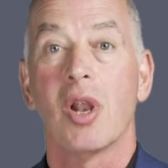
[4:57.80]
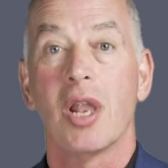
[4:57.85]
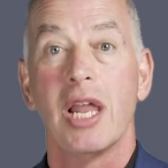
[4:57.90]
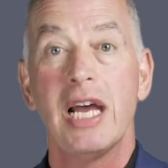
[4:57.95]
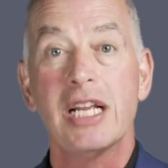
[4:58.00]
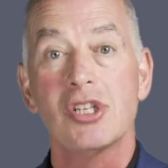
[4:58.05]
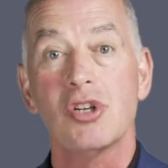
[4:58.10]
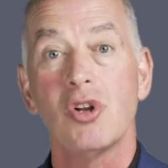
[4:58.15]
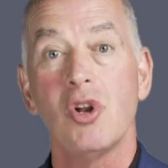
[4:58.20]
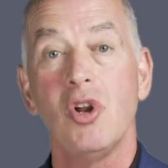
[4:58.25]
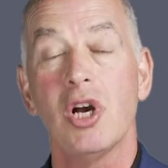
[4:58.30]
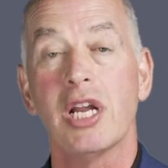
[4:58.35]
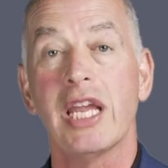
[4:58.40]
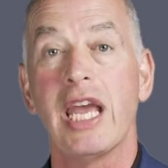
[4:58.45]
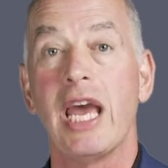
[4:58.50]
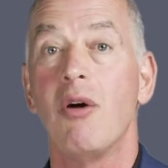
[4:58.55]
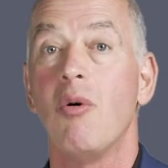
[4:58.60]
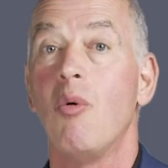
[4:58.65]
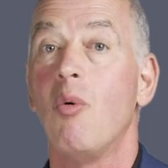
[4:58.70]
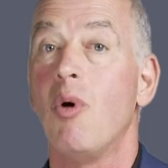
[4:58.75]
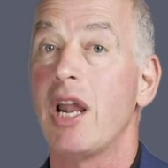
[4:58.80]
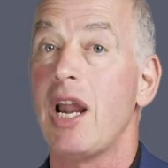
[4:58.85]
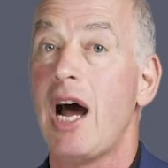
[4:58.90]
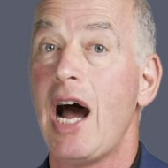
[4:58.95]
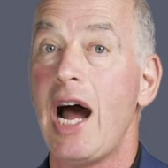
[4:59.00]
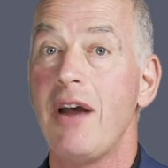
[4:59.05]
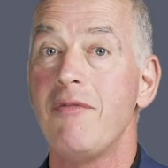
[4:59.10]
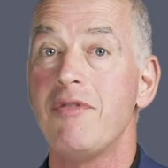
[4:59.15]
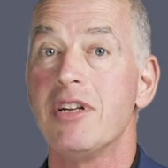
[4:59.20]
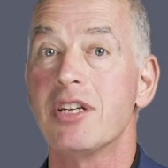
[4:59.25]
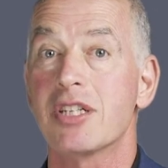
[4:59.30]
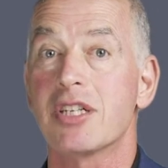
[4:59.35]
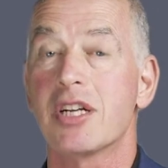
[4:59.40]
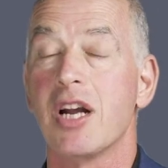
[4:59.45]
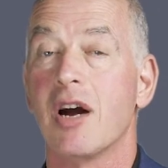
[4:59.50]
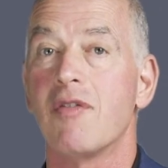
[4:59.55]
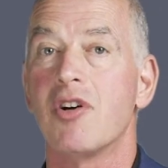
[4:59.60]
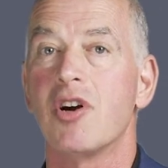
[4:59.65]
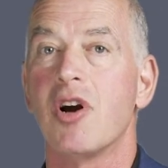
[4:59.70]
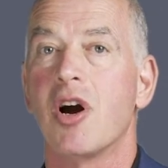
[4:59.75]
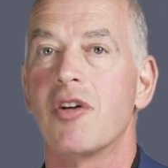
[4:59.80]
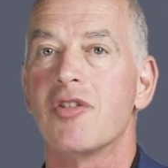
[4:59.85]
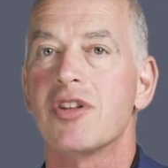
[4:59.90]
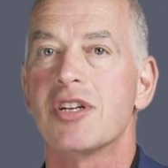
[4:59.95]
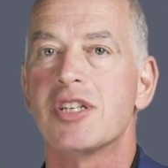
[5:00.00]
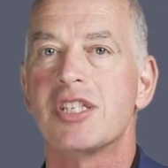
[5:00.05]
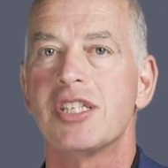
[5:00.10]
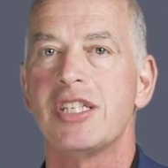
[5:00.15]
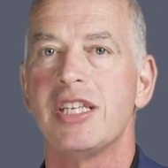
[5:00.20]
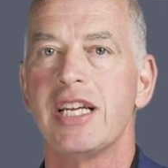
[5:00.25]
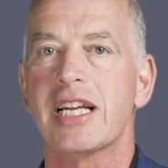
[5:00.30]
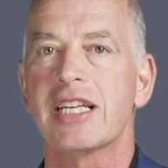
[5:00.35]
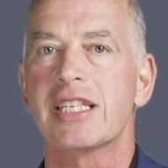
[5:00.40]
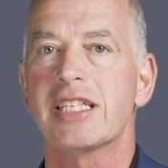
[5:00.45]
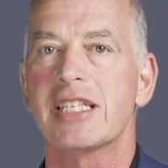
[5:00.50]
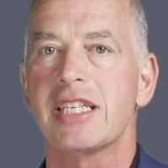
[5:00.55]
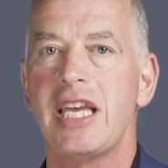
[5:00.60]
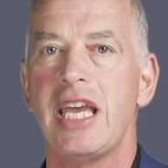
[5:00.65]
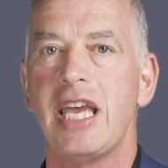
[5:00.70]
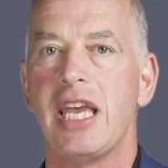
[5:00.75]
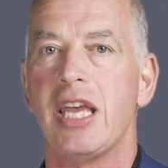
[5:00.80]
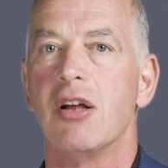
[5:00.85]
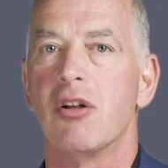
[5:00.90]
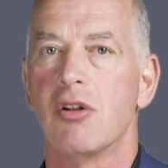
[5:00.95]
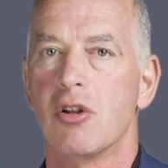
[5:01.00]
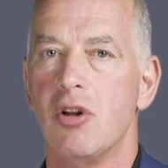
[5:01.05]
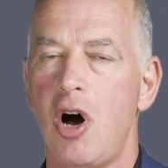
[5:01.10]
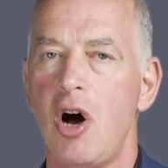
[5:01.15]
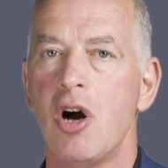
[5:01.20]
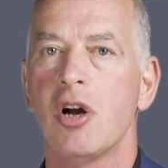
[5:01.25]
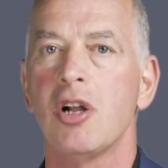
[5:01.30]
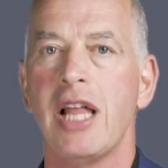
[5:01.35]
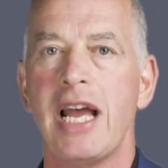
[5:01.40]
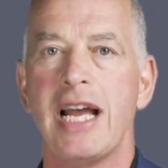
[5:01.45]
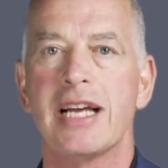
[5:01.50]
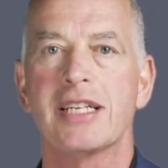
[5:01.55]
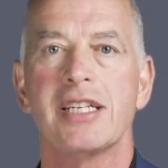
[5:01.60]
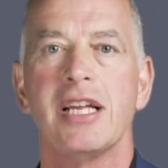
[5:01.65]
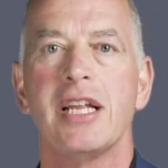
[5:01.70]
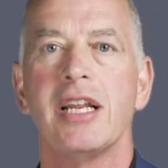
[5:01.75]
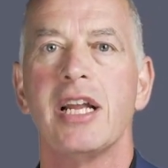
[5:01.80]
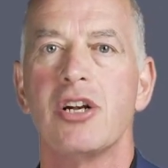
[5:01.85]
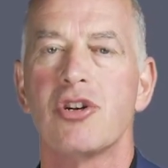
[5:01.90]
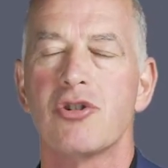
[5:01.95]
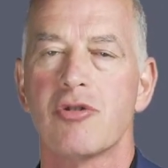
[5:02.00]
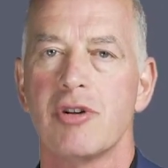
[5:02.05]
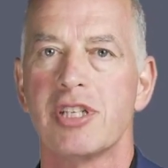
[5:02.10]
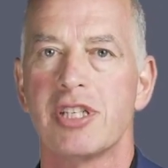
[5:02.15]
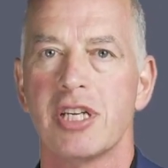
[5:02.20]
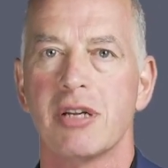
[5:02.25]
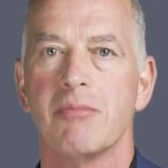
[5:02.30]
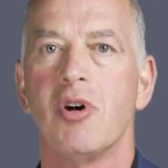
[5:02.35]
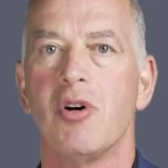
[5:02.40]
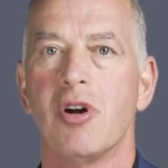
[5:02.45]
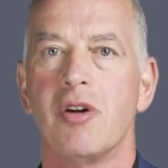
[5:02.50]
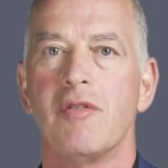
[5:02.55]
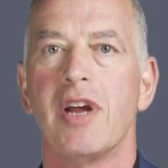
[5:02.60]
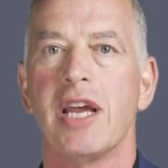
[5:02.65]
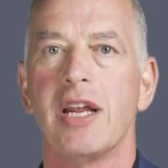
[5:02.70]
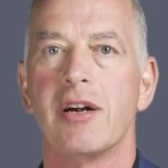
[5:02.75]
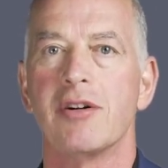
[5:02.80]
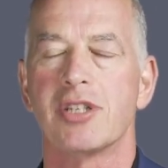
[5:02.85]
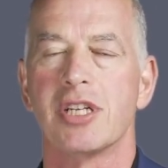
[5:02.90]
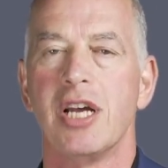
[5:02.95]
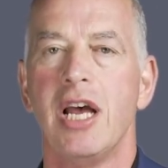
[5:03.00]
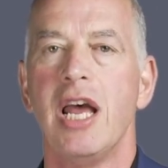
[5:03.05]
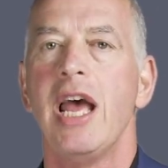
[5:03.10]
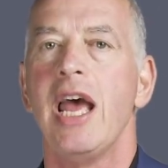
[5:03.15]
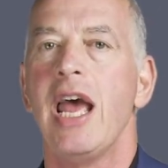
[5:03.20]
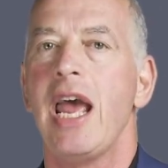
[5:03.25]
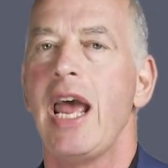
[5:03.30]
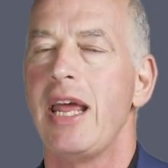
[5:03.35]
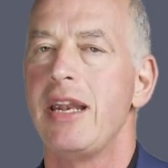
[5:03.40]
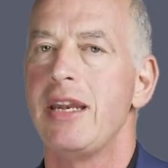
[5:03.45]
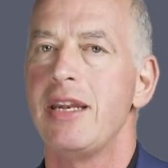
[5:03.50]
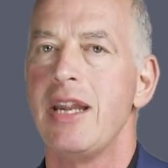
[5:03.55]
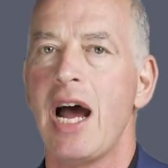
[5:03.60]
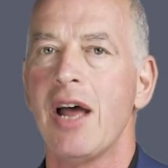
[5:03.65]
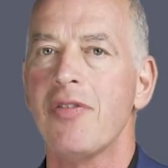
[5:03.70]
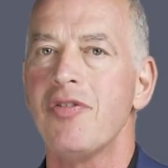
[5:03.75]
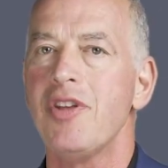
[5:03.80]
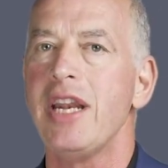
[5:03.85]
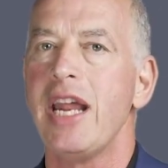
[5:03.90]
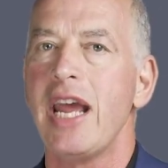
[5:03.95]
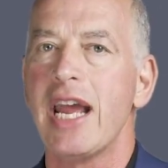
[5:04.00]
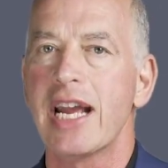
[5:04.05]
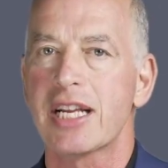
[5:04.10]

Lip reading: let's look at what I've discovered are the 6 key long-lasting intrinsic motivators. And not that